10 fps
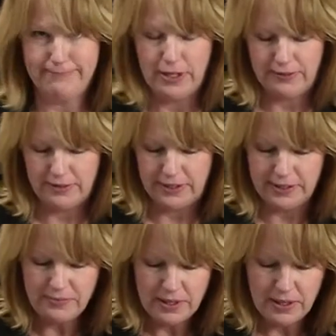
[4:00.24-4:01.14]

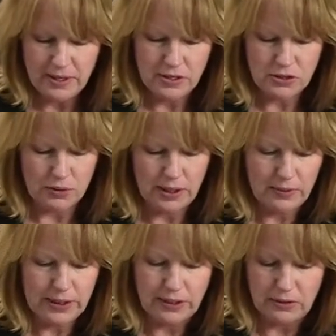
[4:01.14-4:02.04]
definitely. So
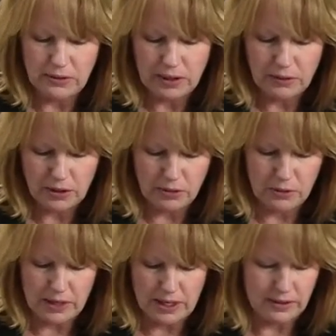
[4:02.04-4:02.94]
here we go. Look how
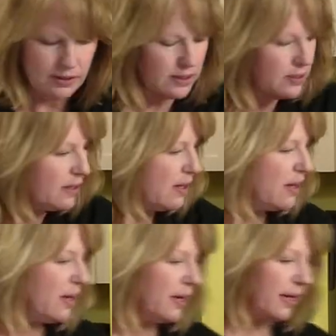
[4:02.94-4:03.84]
cute that is.
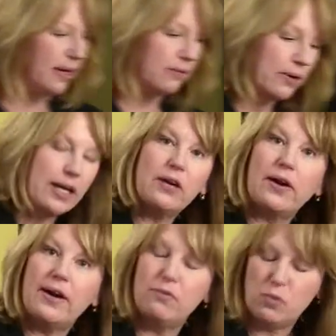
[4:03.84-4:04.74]
And right here
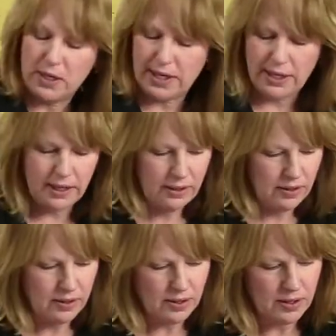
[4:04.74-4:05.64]
I have one egg
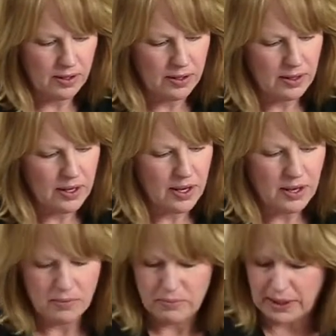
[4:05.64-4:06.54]

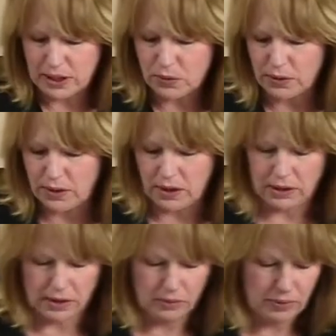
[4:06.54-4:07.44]
mixed with a
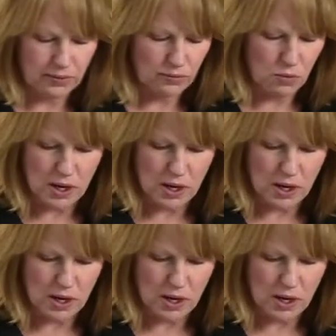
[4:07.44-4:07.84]
little bit of